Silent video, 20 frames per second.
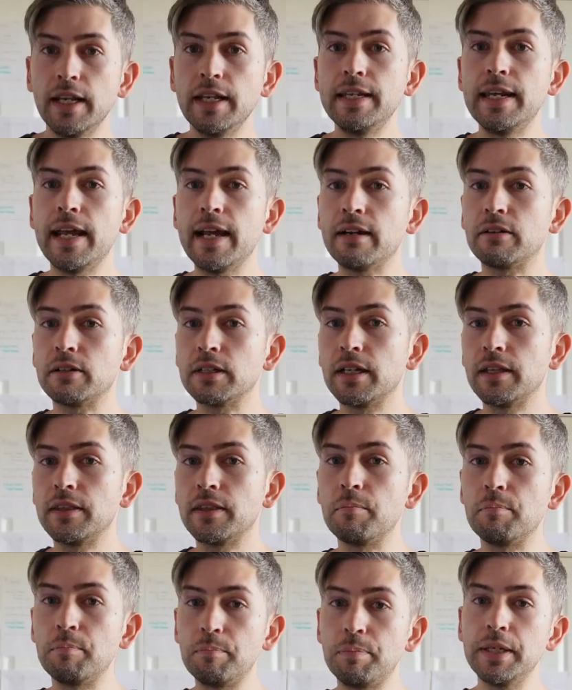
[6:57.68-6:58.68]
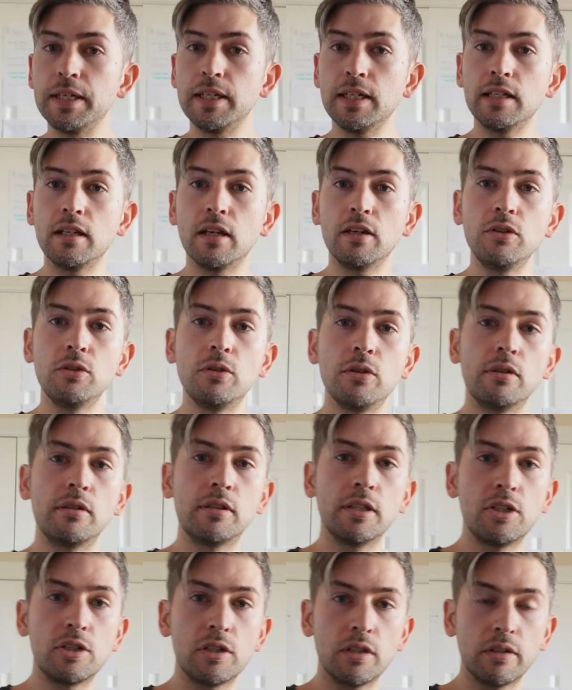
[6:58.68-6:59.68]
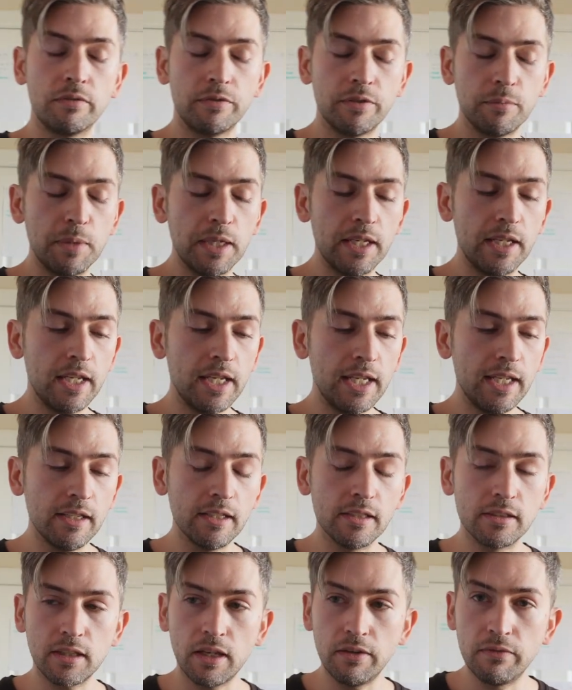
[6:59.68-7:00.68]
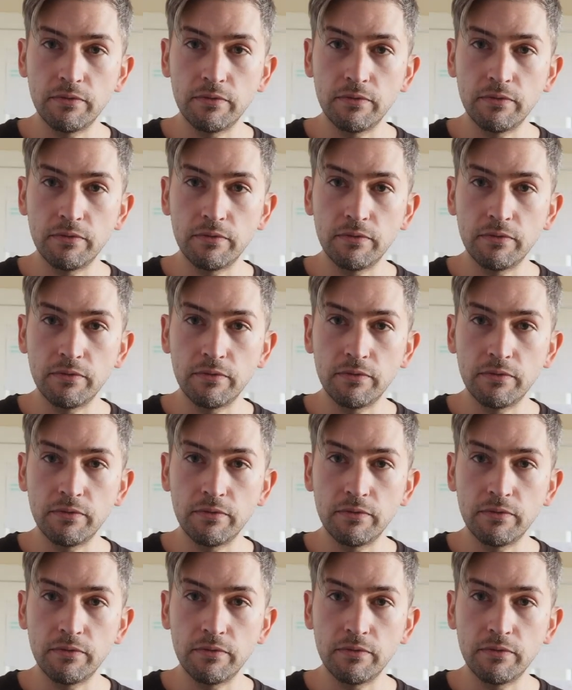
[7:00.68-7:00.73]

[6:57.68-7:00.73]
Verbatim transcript: Now, the big usage for me is